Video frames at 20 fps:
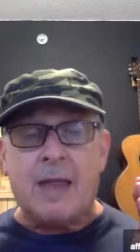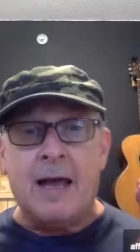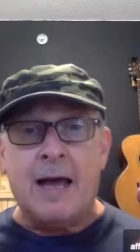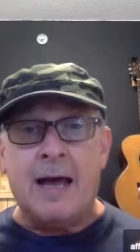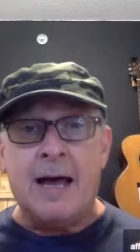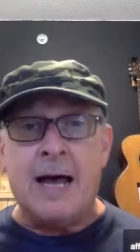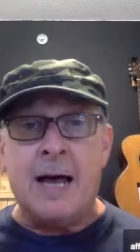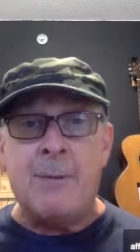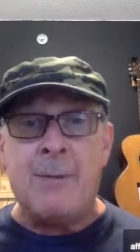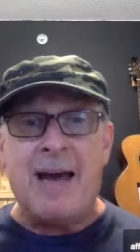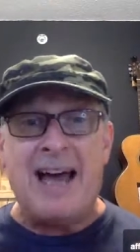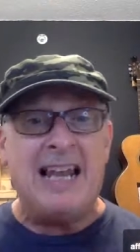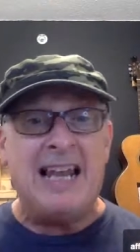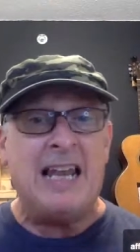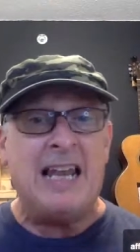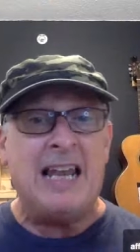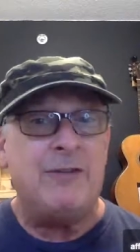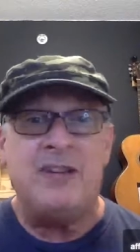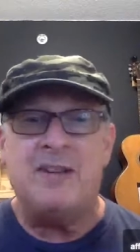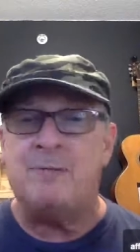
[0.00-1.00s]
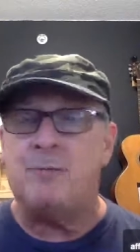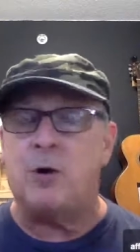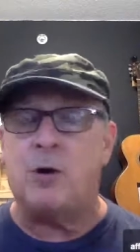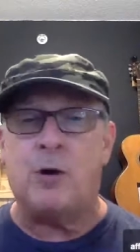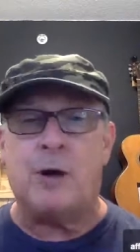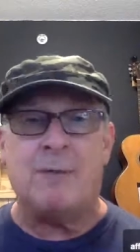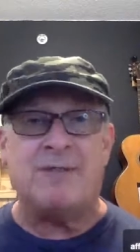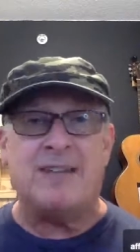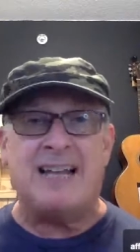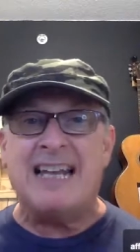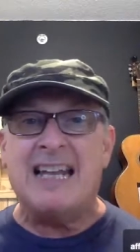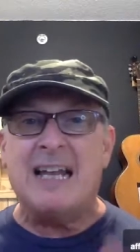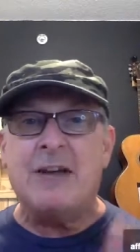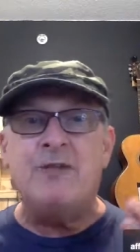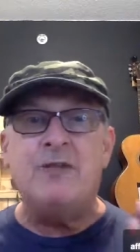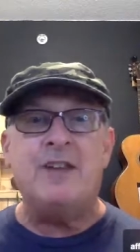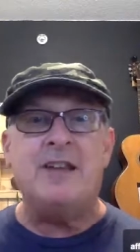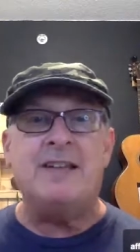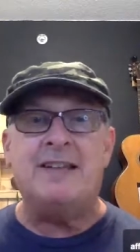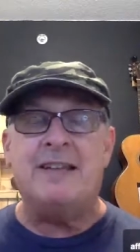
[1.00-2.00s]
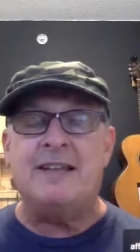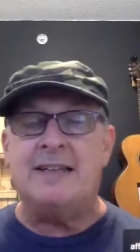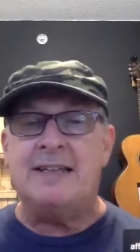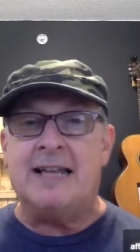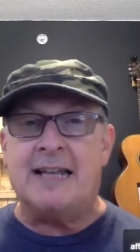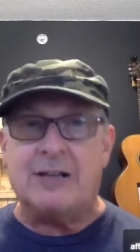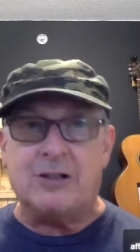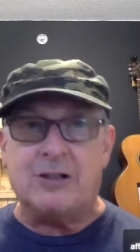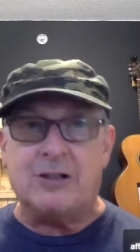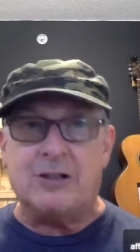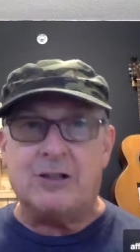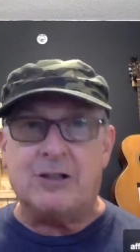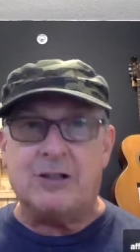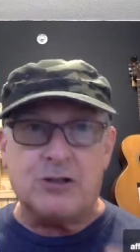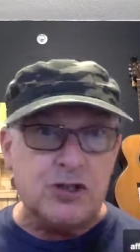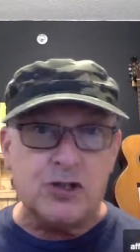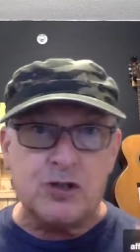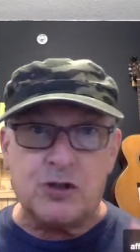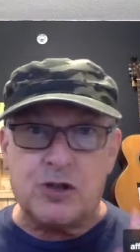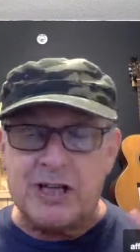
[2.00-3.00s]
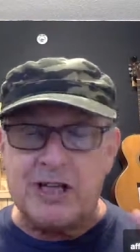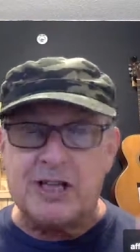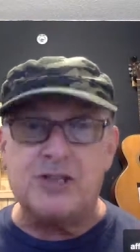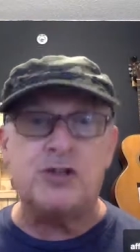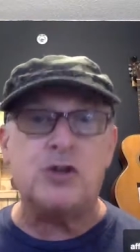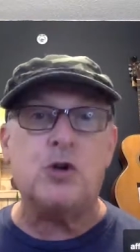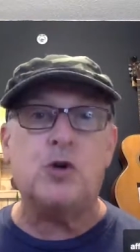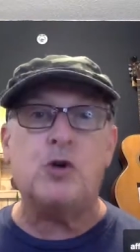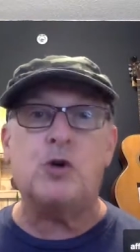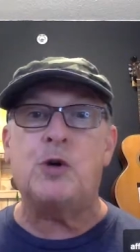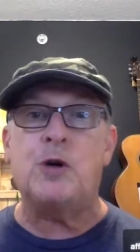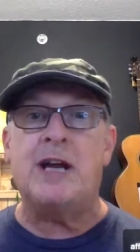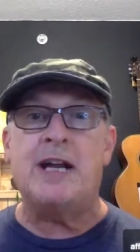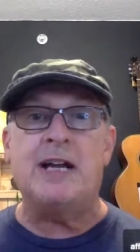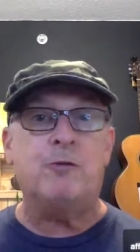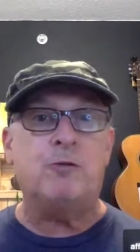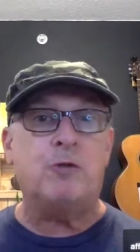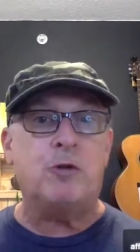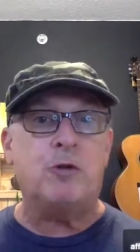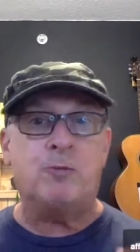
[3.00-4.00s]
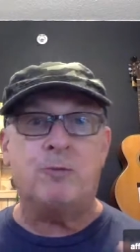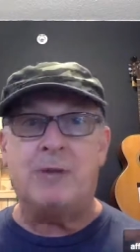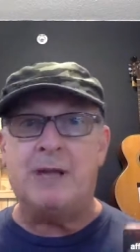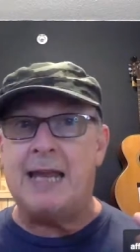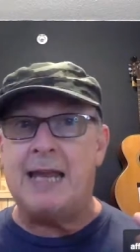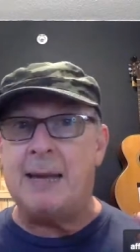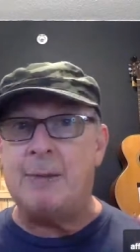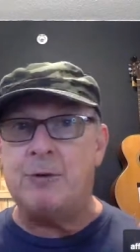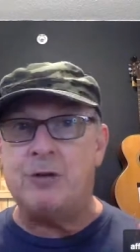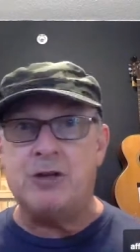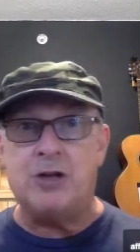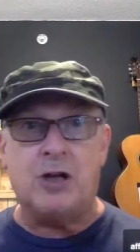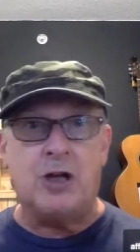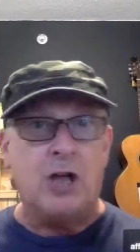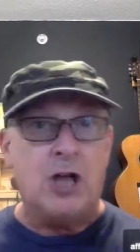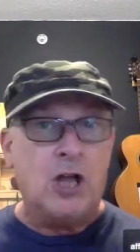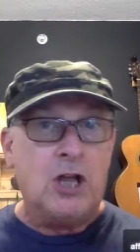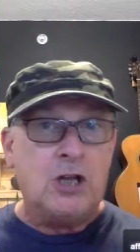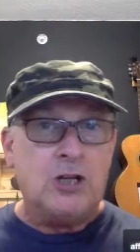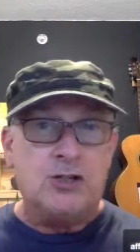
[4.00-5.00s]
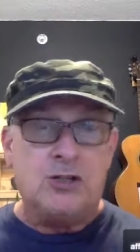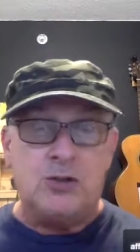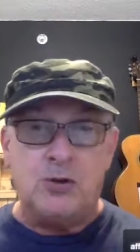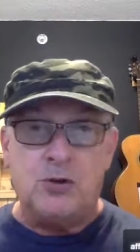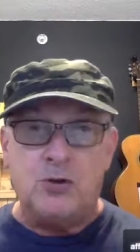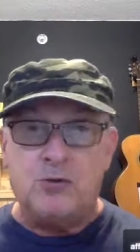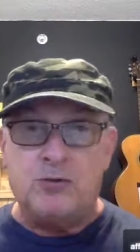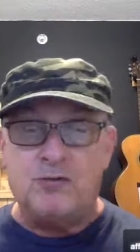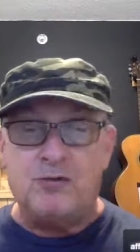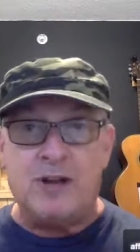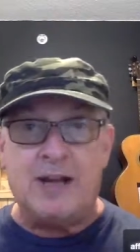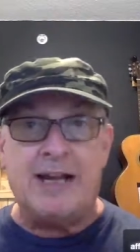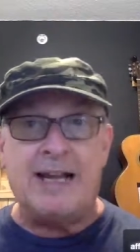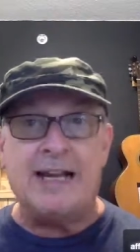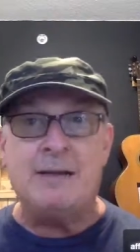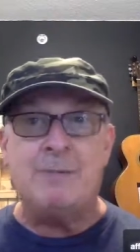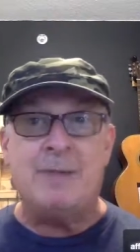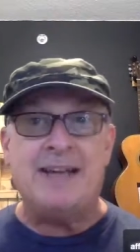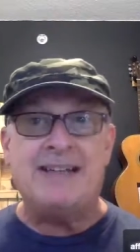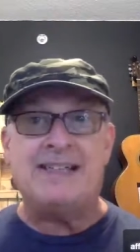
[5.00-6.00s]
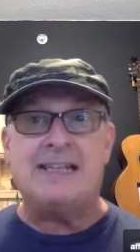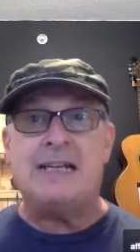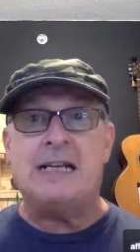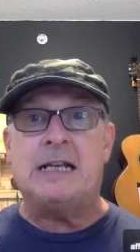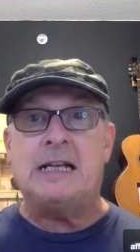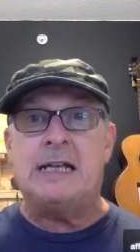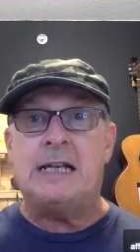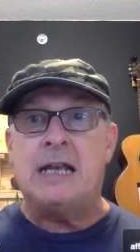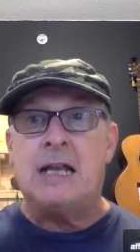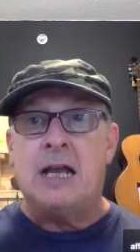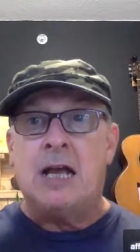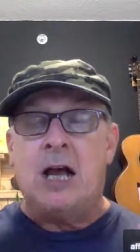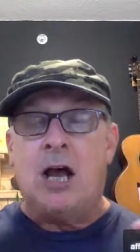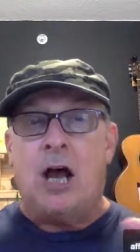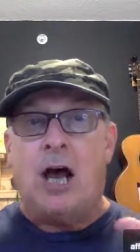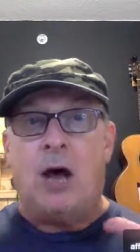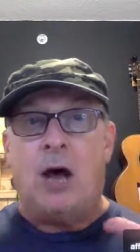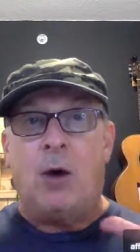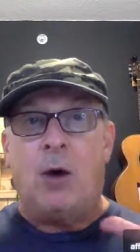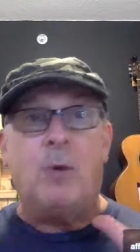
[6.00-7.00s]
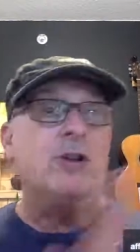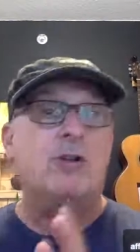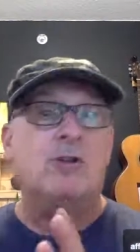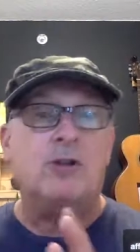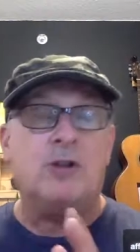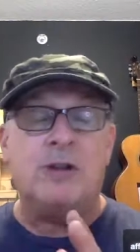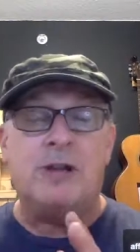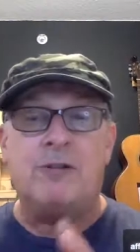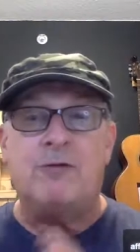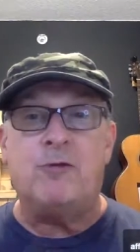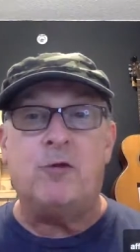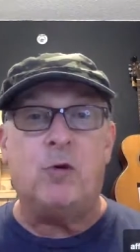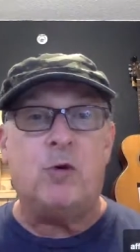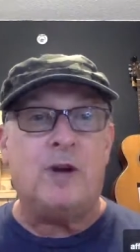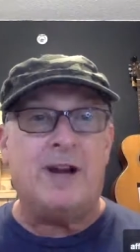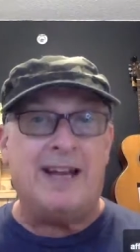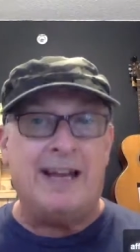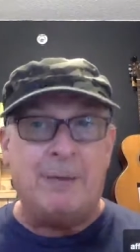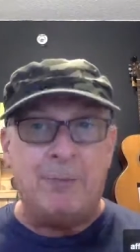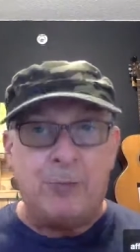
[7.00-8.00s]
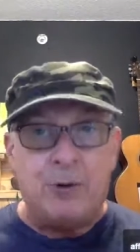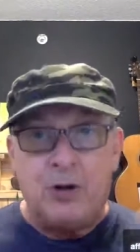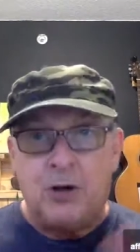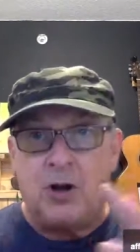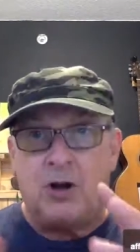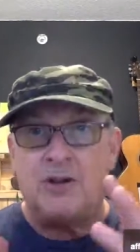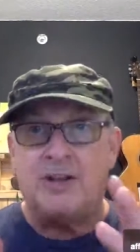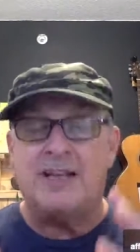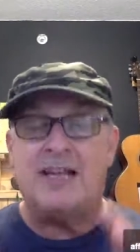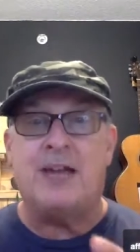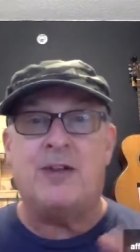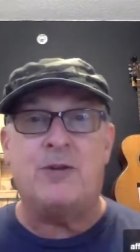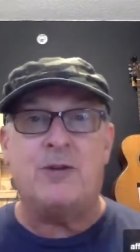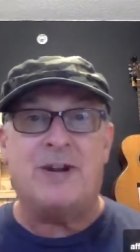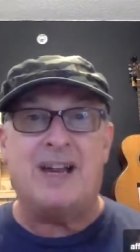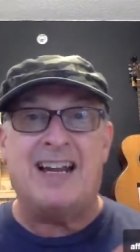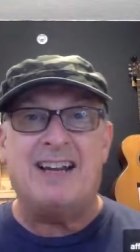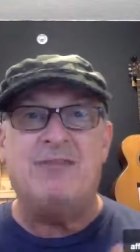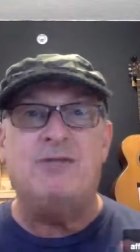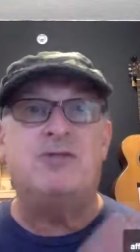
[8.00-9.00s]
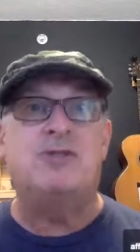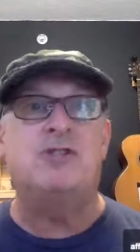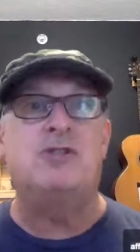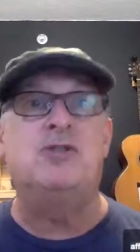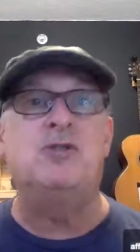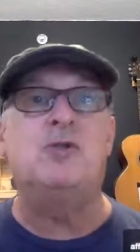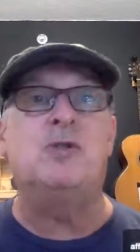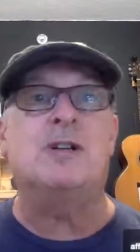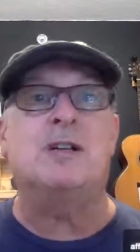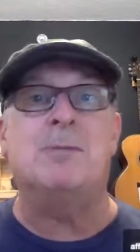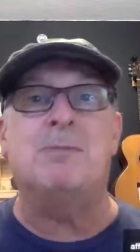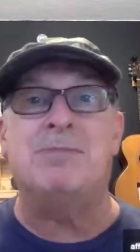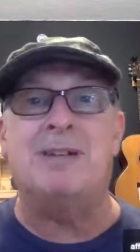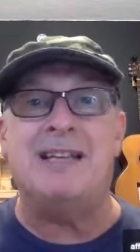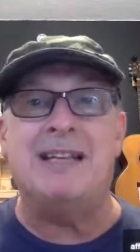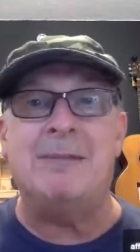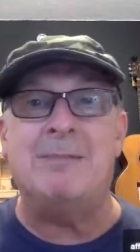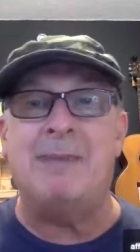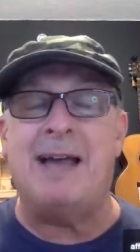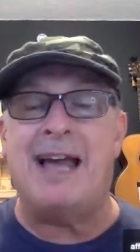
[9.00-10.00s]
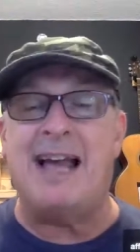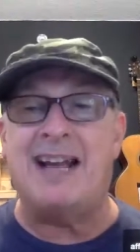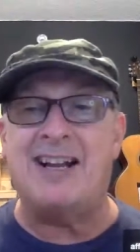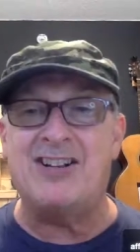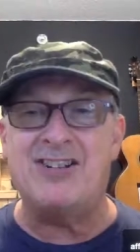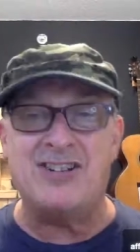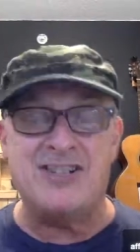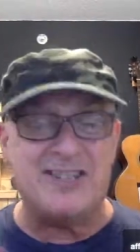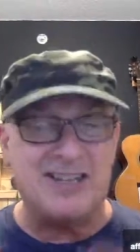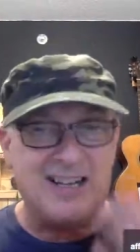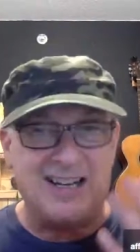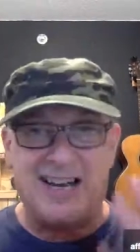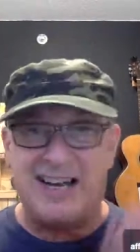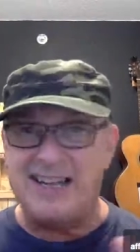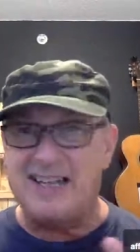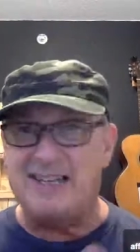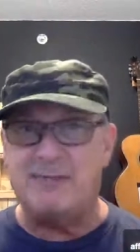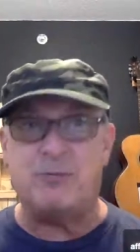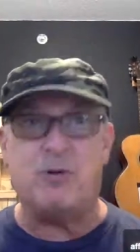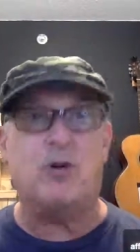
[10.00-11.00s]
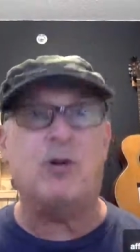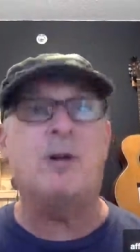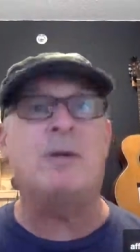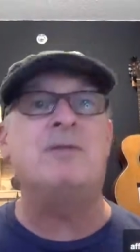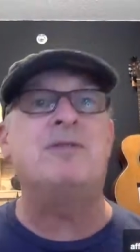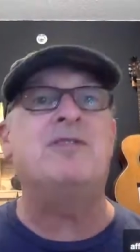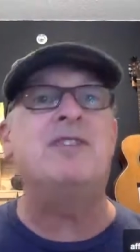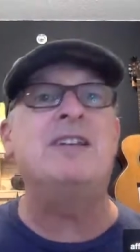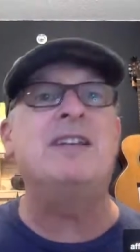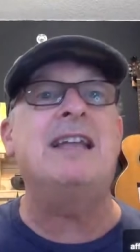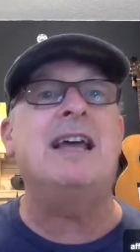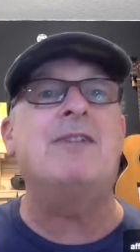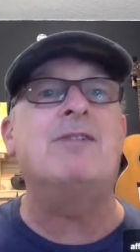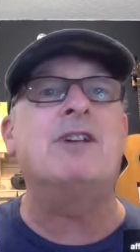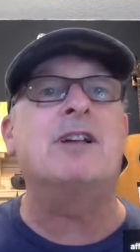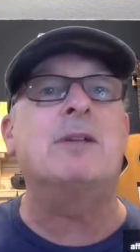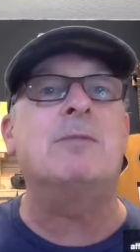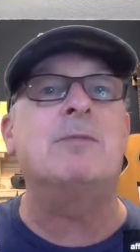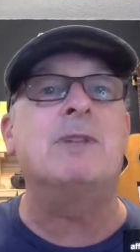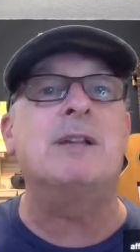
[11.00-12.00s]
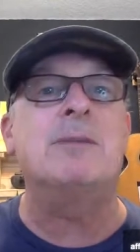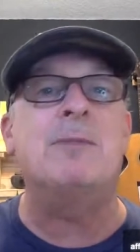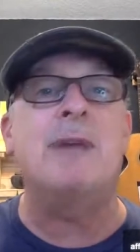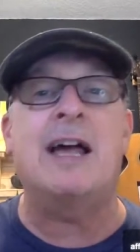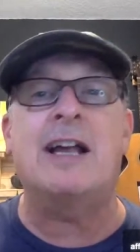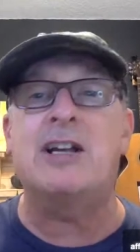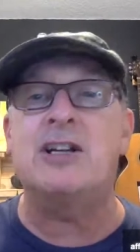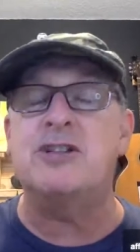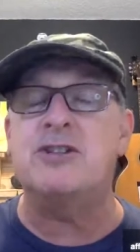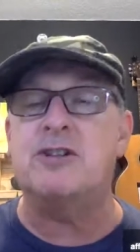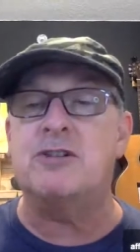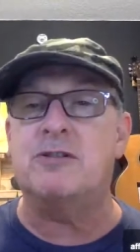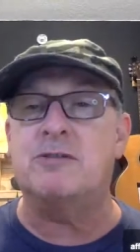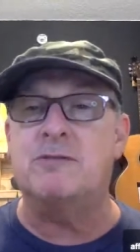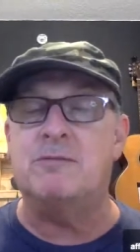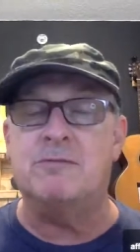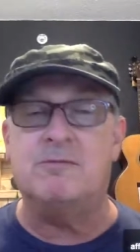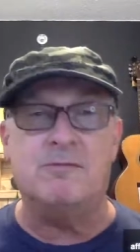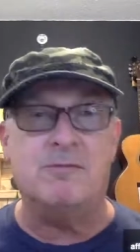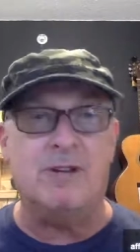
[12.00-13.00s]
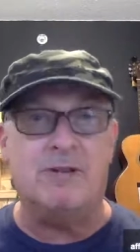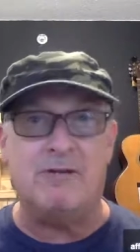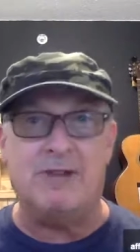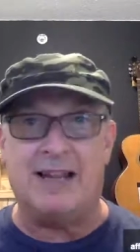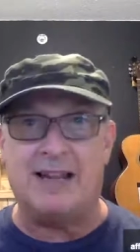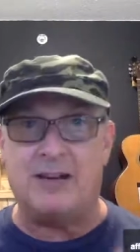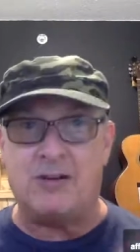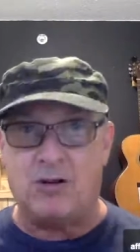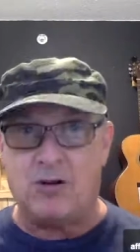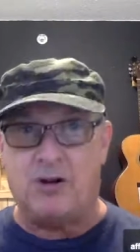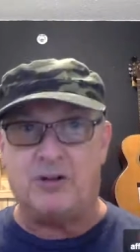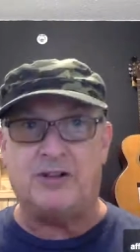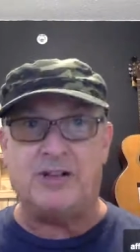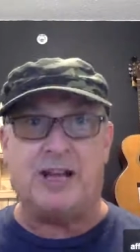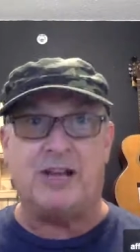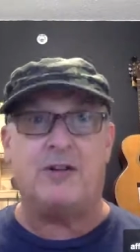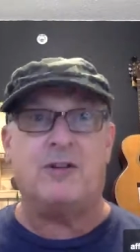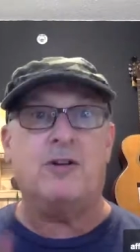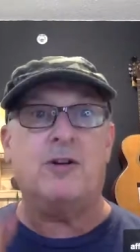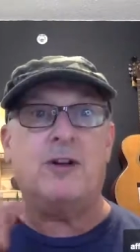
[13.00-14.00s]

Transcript: I love these programs. I love that like this, they're getting so creative with being able to find basically what you're looking for and then put it all together and kind of do a complete package, because a lot of these programs didn't have a complete package like all together.